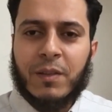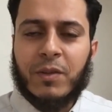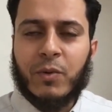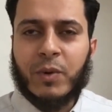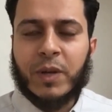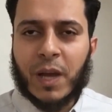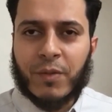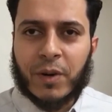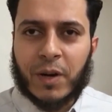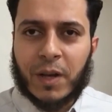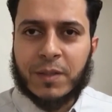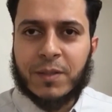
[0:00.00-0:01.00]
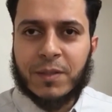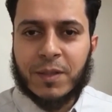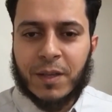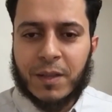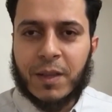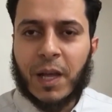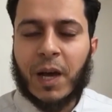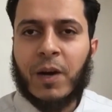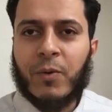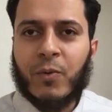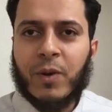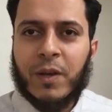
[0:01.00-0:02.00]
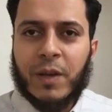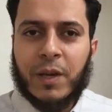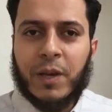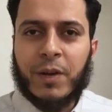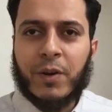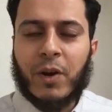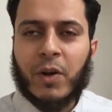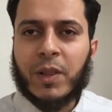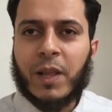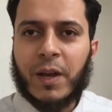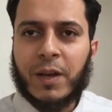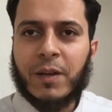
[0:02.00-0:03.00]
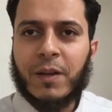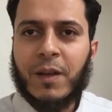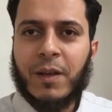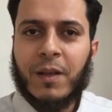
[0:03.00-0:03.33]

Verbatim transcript: to gather us now here online